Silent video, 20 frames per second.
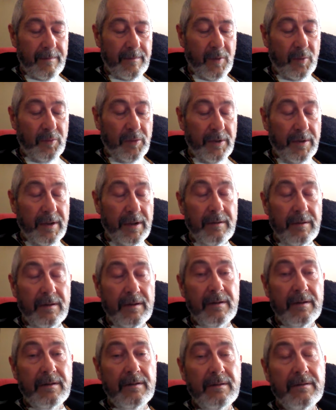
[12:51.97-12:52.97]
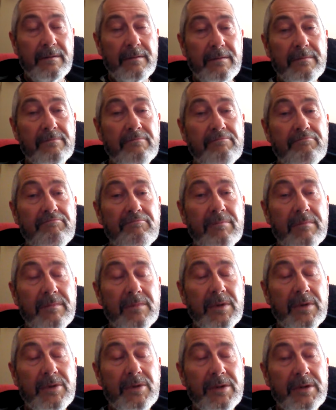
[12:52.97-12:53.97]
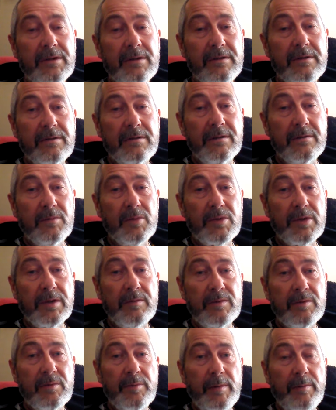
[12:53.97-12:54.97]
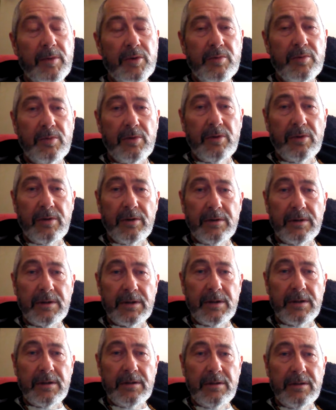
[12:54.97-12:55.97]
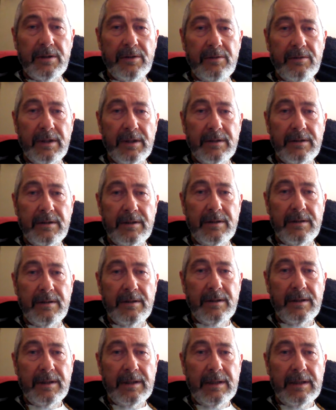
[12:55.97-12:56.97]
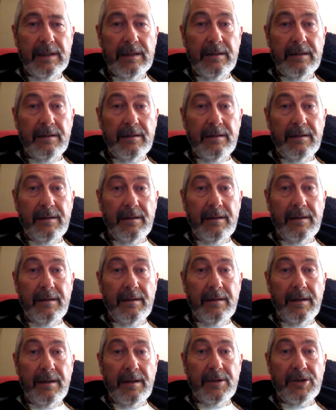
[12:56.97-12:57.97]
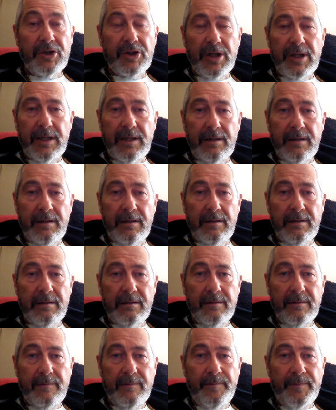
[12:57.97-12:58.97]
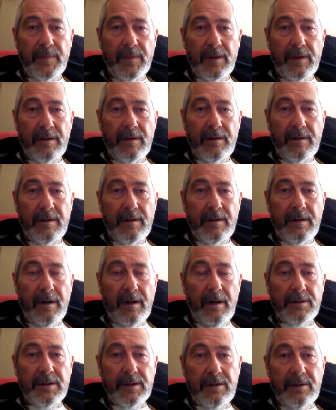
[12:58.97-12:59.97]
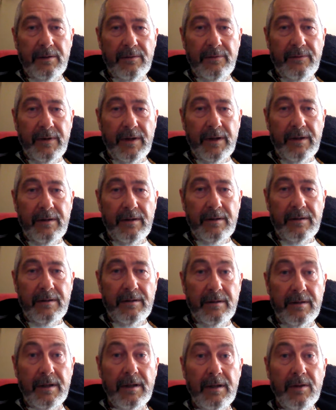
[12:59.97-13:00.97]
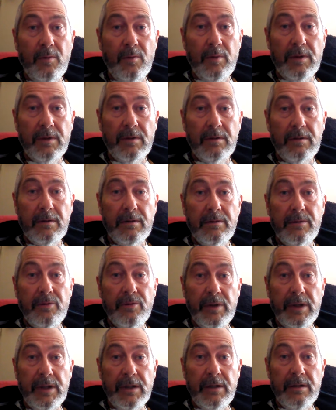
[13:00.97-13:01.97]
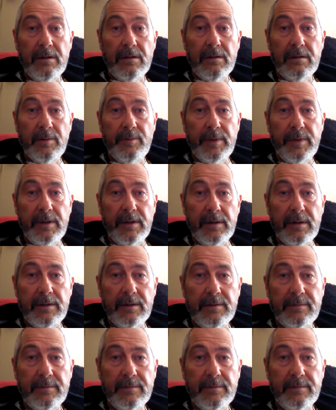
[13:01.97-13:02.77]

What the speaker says: One would think that Christians and Muslims would be much more concerned and united in their shared article of faith that he will reappear.